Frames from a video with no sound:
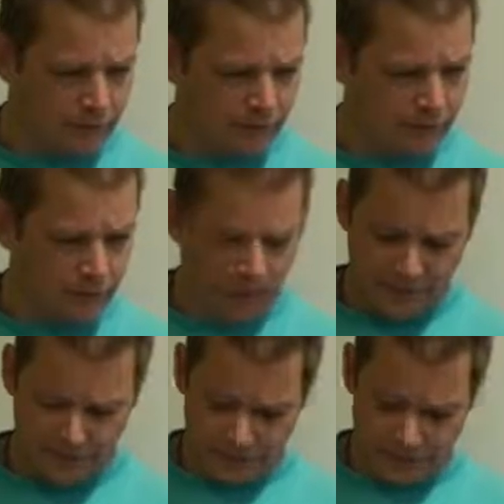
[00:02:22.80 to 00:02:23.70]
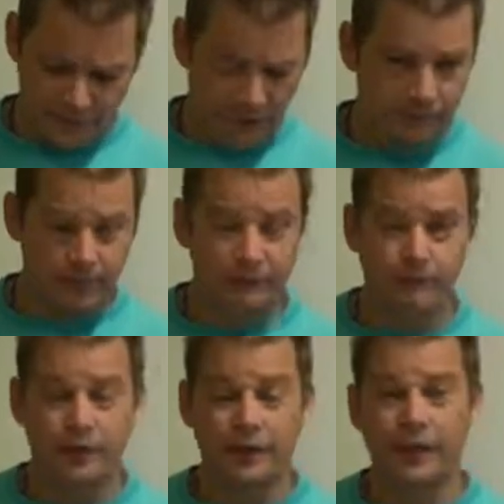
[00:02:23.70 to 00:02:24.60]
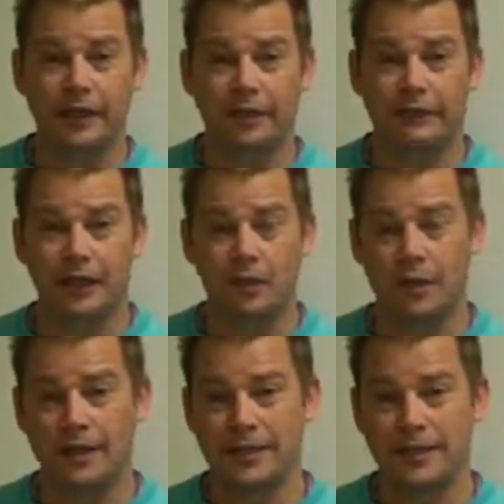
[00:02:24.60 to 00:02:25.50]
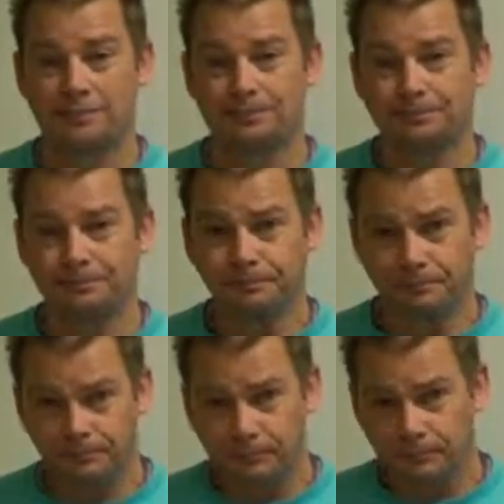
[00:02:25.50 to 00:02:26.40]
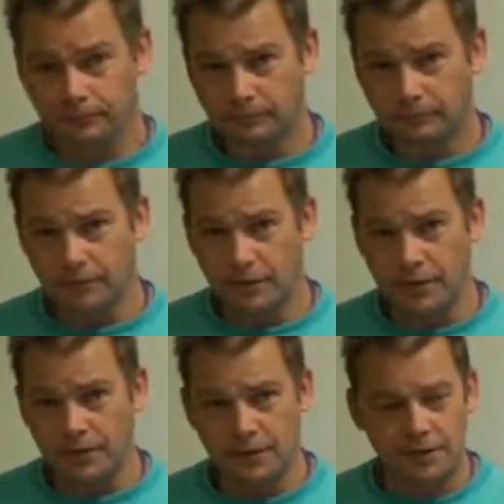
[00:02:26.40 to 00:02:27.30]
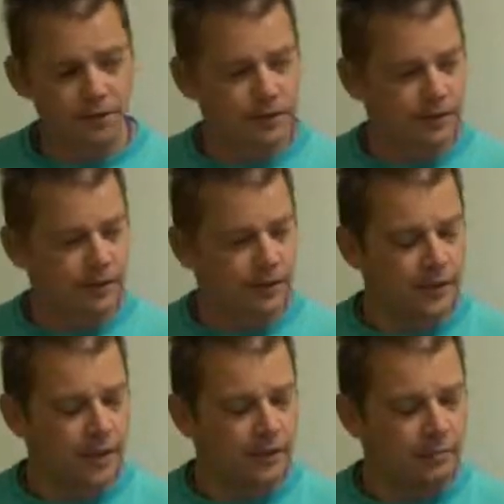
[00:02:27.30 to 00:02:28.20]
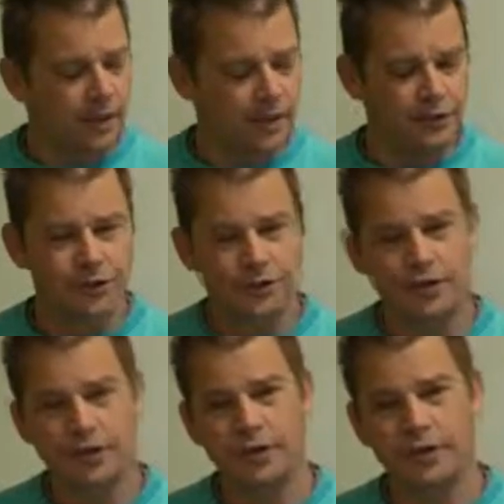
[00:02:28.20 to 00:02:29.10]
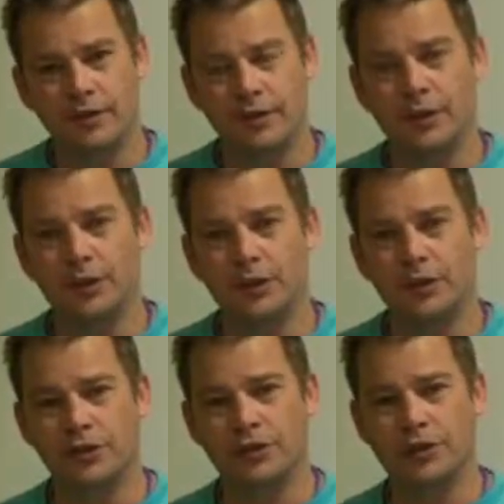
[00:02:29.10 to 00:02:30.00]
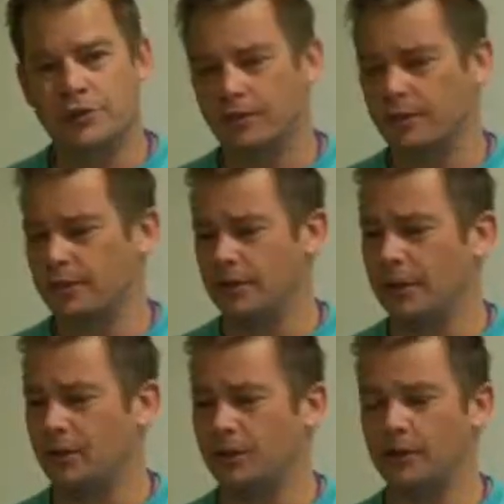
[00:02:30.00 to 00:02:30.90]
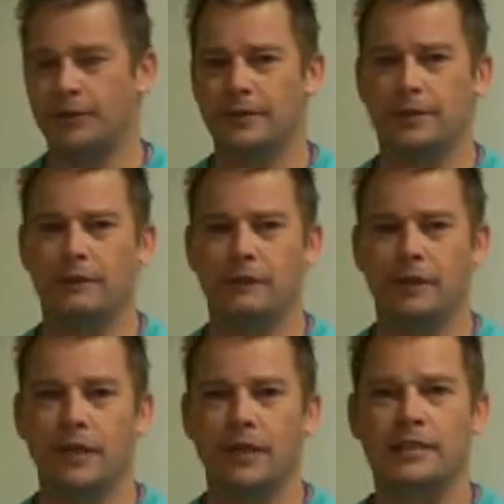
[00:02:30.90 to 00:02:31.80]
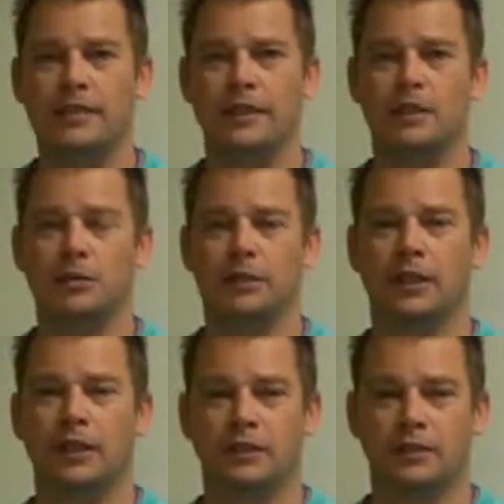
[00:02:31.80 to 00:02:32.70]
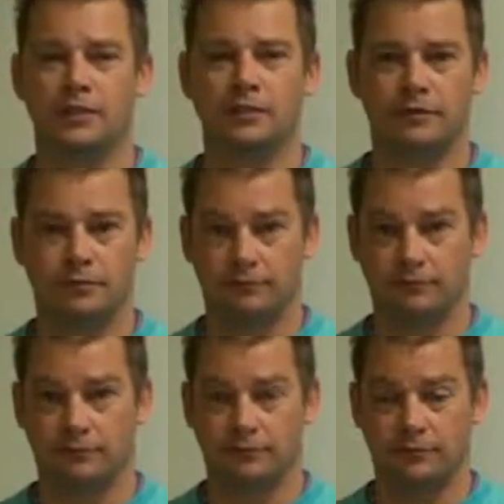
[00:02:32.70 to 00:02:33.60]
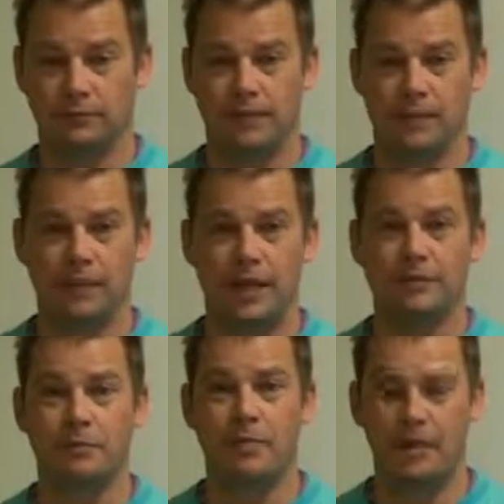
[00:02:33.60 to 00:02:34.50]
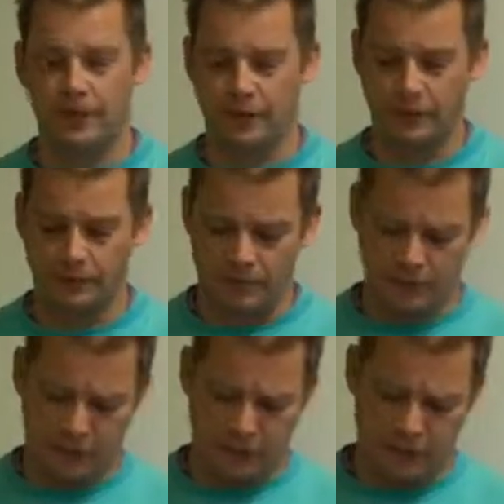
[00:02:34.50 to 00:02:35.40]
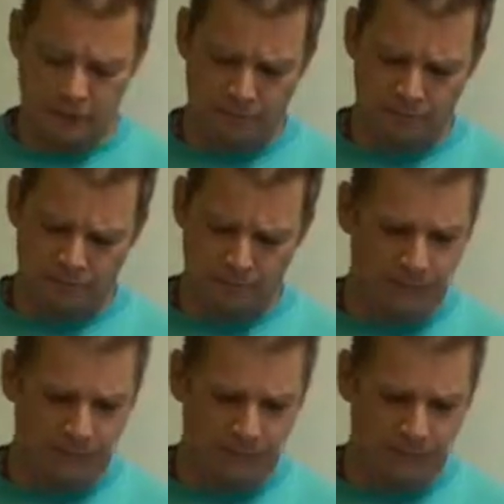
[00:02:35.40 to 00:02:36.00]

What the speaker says: So here we have the Sun directly over the equator. It's the end of March, it's the equinox, there's equal light and equal darkness on every part of the globe.